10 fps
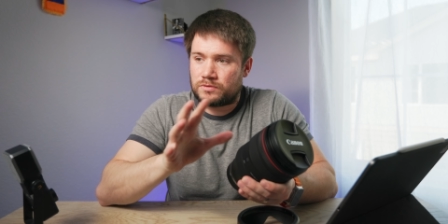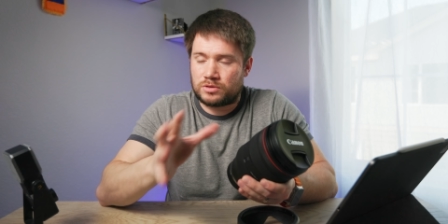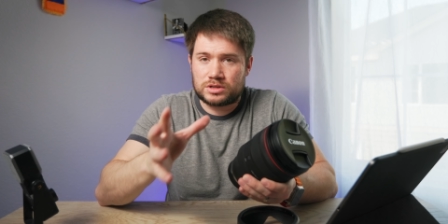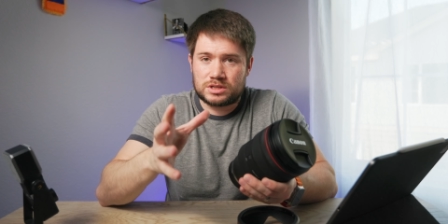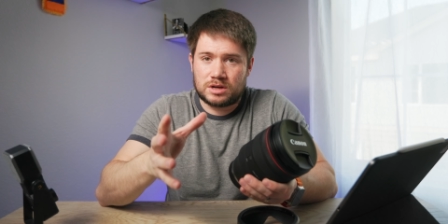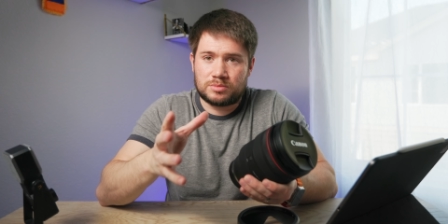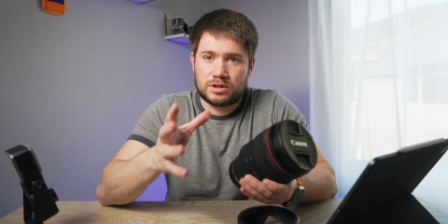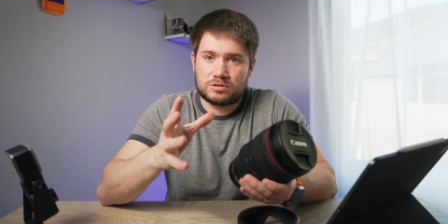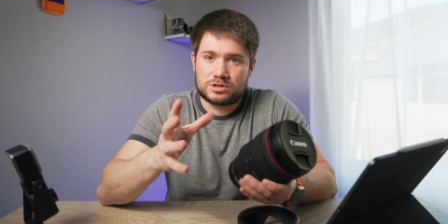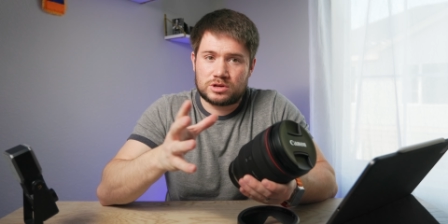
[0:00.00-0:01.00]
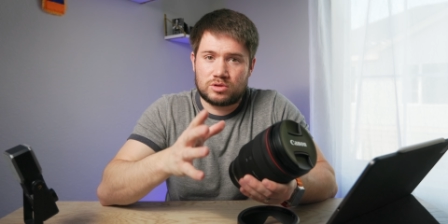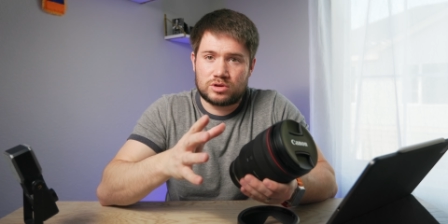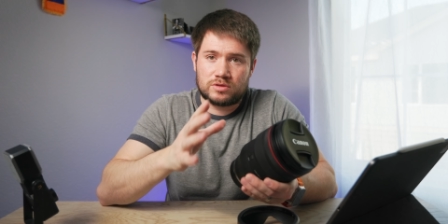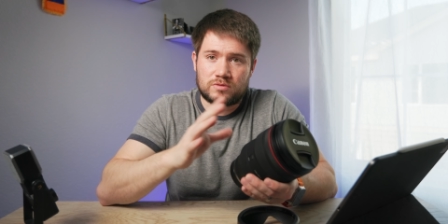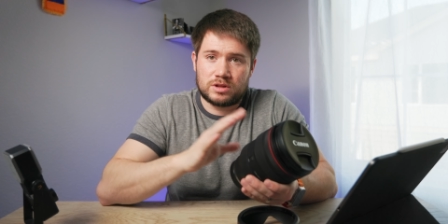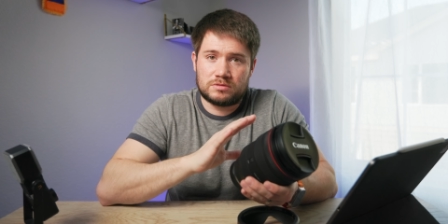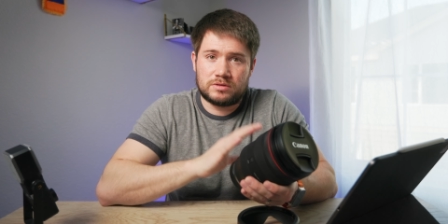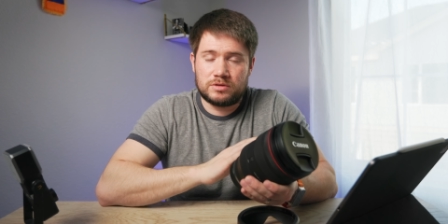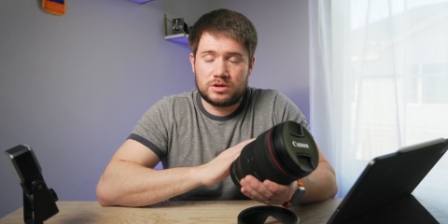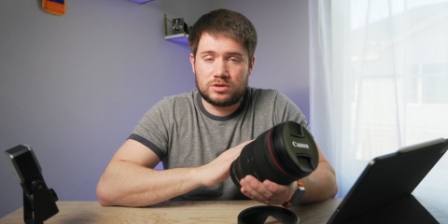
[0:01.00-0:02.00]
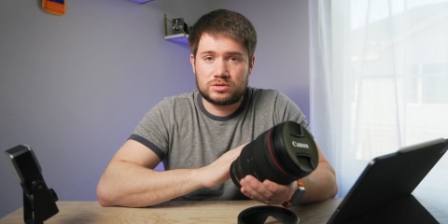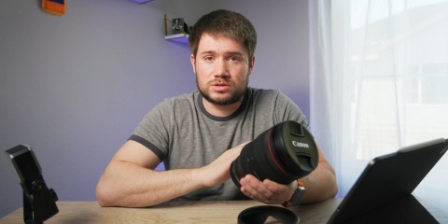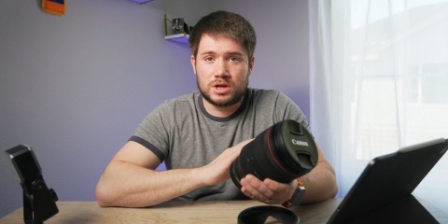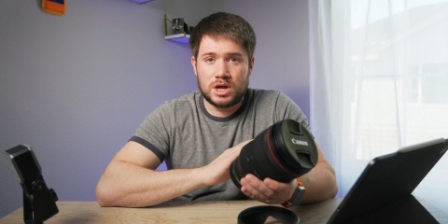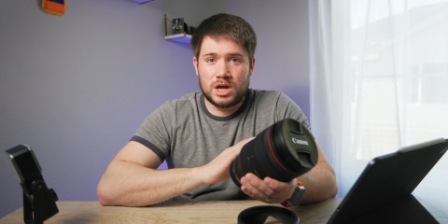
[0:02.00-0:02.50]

For example, I was recording one of the videos.